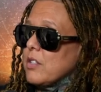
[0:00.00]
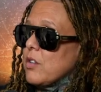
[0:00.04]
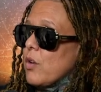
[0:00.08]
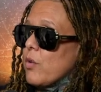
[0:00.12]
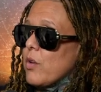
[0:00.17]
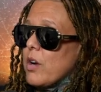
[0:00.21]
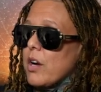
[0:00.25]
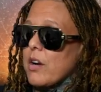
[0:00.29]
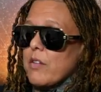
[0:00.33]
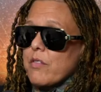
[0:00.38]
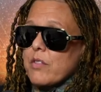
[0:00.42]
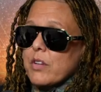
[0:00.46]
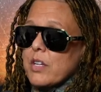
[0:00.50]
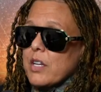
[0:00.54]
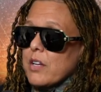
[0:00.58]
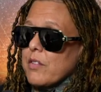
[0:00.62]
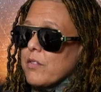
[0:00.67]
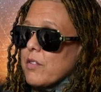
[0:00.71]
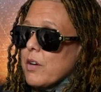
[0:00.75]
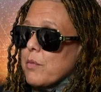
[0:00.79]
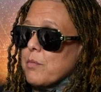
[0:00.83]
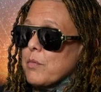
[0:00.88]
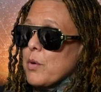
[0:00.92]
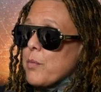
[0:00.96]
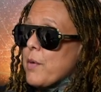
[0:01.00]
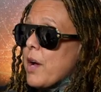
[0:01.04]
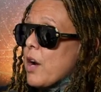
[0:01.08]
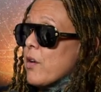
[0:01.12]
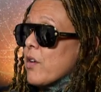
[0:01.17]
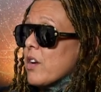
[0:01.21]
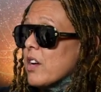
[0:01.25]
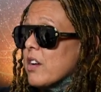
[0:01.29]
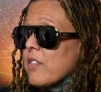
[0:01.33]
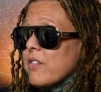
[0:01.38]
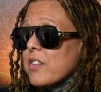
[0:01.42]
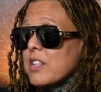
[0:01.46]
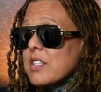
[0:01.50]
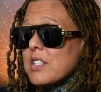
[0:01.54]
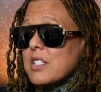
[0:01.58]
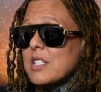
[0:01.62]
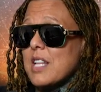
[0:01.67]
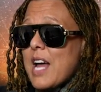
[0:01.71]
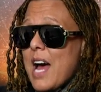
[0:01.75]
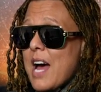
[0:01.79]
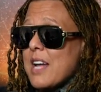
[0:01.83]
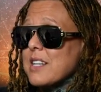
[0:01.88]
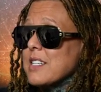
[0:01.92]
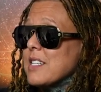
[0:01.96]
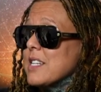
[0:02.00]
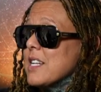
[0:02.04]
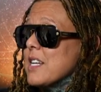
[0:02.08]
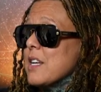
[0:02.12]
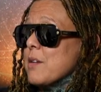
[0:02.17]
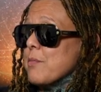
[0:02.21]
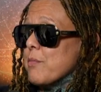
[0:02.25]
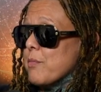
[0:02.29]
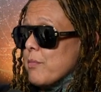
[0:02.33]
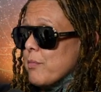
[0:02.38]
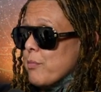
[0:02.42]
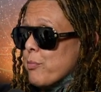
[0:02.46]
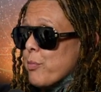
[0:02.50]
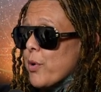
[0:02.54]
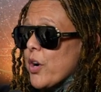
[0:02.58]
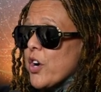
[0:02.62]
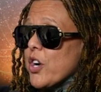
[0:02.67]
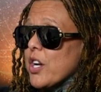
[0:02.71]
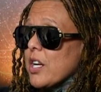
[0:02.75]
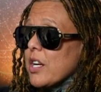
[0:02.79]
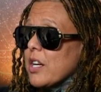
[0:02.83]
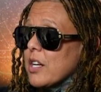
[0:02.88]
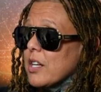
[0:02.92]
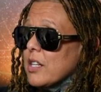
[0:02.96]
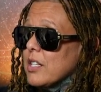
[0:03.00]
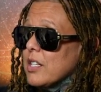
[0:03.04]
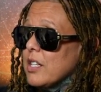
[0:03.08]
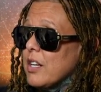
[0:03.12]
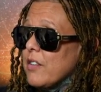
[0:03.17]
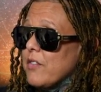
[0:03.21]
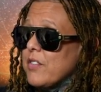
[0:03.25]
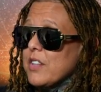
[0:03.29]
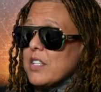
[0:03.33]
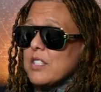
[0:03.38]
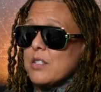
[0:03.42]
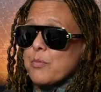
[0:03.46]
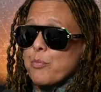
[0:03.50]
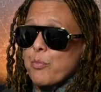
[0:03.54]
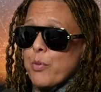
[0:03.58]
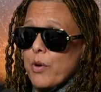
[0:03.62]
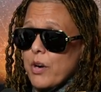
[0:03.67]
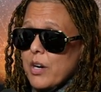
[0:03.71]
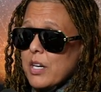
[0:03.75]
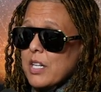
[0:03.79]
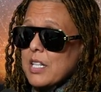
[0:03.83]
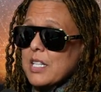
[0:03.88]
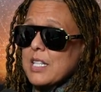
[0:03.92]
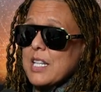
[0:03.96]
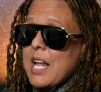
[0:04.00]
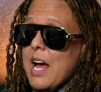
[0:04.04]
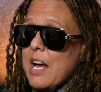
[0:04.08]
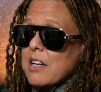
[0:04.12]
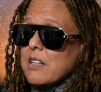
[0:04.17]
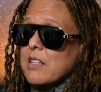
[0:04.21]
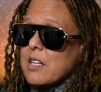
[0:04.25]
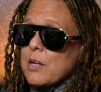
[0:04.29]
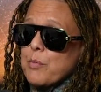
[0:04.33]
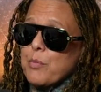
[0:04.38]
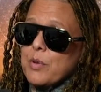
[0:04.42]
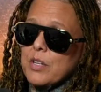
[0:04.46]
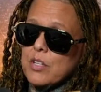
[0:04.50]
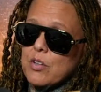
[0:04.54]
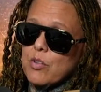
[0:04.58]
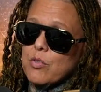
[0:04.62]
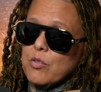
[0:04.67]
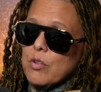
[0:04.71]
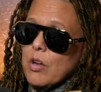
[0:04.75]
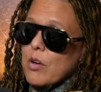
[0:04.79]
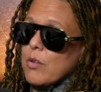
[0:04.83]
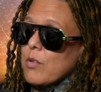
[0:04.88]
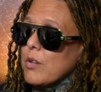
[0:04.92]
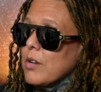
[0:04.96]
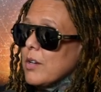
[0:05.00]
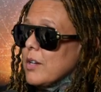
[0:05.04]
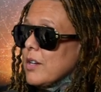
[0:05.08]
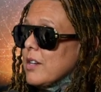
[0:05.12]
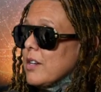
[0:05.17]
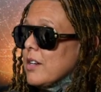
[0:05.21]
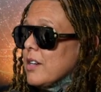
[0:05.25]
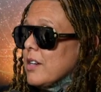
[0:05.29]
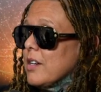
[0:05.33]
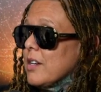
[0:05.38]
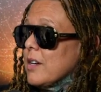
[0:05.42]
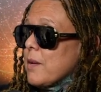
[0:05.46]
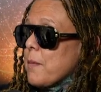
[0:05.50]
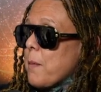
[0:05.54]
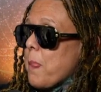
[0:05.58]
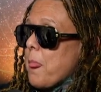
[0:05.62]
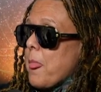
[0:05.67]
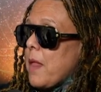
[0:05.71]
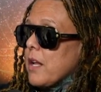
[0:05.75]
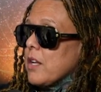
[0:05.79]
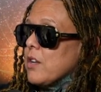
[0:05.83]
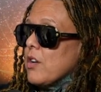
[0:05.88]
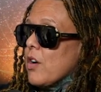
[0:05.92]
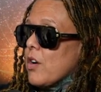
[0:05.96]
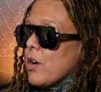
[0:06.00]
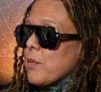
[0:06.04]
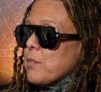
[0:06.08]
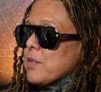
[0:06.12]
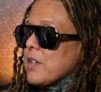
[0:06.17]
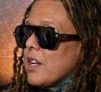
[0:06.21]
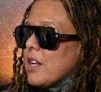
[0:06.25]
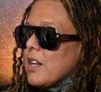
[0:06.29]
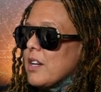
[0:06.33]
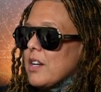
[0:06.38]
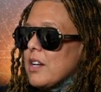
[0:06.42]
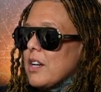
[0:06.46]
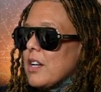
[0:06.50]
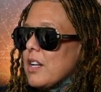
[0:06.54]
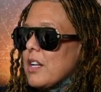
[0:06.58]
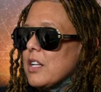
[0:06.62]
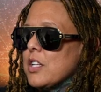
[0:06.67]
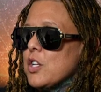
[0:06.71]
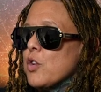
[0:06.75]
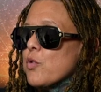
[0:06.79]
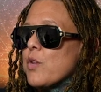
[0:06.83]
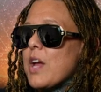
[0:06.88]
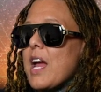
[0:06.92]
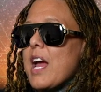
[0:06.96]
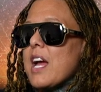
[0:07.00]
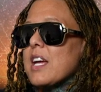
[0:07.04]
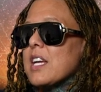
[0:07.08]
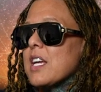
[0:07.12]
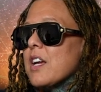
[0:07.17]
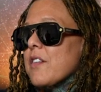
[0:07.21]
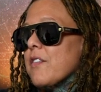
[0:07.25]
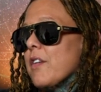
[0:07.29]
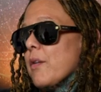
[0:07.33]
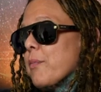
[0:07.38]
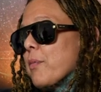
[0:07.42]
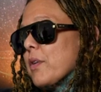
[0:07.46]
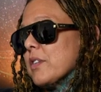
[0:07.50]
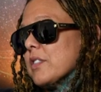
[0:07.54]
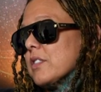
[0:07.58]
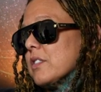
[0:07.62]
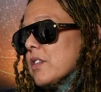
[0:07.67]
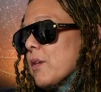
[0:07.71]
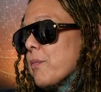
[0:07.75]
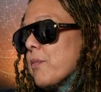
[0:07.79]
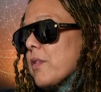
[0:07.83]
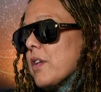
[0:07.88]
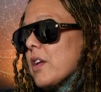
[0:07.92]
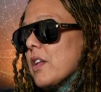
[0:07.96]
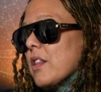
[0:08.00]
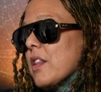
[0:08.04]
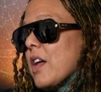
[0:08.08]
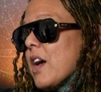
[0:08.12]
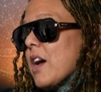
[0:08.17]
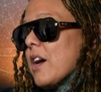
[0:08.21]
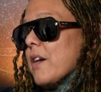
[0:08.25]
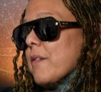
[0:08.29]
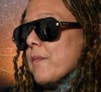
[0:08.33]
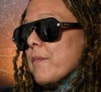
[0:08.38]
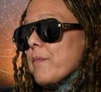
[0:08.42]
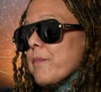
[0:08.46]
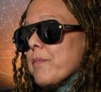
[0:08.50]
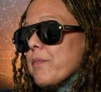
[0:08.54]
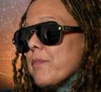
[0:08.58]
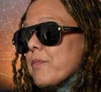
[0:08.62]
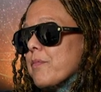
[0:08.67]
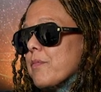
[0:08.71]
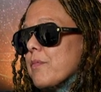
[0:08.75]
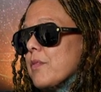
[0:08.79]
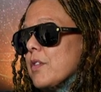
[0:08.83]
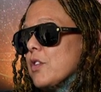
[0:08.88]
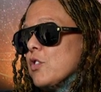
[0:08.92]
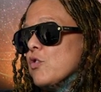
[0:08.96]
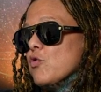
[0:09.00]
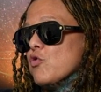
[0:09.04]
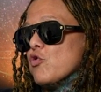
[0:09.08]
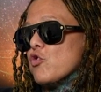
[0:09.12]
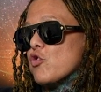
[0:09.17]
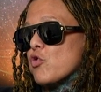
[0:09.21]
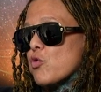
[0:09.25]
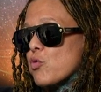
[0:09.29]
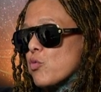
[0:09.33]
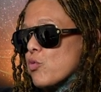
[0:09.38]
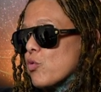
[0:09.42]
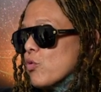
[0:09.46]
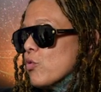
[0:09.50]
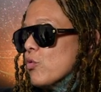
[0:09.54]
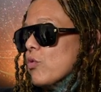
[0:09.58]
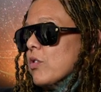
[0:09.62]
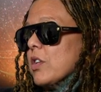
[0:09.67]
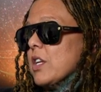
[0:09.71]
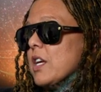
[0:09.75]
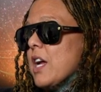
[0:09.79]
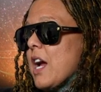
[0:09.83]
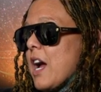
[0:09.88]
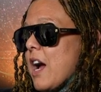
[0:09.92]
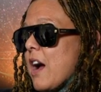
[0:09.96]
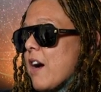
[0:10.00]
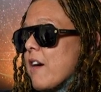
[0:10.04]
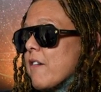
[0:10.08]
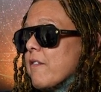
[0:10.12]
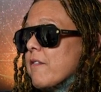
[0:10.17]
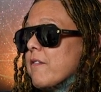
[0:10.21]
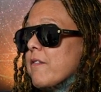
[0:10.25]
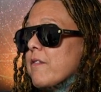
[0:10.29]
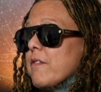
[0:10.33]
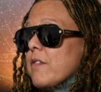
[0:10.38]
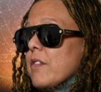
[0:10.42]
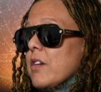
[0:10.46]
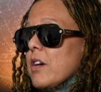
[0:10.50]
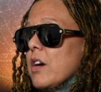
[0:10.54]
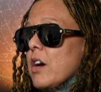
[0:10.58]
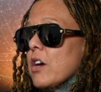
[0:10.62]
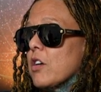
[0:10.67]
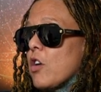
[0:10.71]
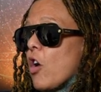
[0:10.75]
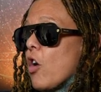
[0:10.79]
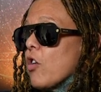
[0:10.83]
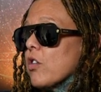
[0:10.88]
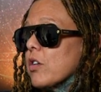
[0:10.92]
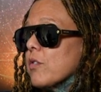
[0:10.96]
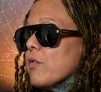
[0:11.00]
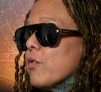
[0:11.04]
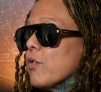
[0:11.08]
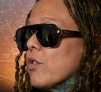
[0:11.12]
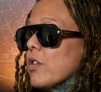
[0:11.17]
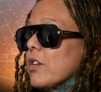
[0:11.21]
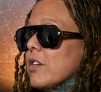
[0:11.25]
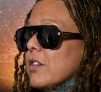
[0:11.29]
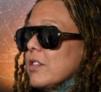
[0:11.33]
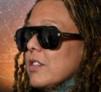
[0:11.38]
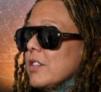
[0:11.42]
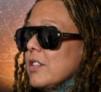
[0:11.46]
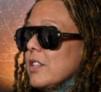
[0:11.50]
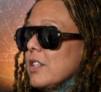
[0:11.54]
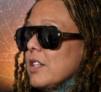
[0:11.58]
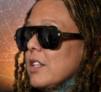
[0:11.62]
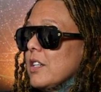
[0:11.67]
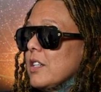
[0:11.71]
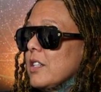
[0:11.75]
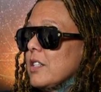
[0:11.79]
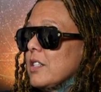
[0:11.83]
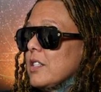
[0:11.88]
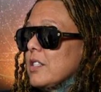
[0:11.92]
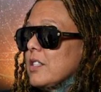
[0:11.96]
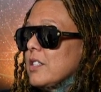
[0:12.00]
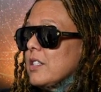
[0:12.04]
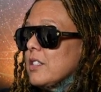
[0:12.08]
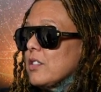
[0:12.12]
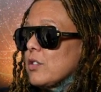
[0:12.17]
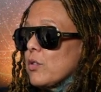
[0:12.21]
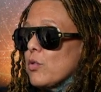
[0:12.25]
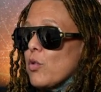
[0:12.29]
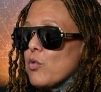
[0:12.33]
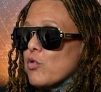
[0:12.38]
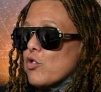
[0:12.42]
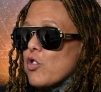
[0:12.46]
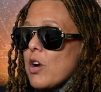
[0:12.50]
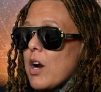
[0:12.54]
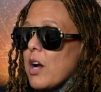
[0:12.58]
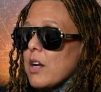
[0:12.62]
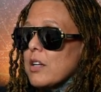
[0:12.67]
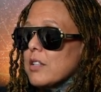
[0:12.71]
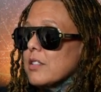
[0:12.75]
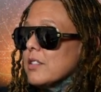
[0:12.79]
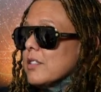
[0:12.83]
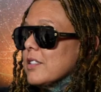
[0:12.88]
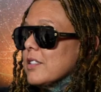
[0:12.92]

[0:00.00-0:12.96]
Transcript: Don't ever give up, no matter what. If it's that deep mm-hmm. burning, mm-hmm. if it's burning that deep, and you'll know. You know what I'm saying? Eh, you can't give up on something that you truly have a calling for. So don't try.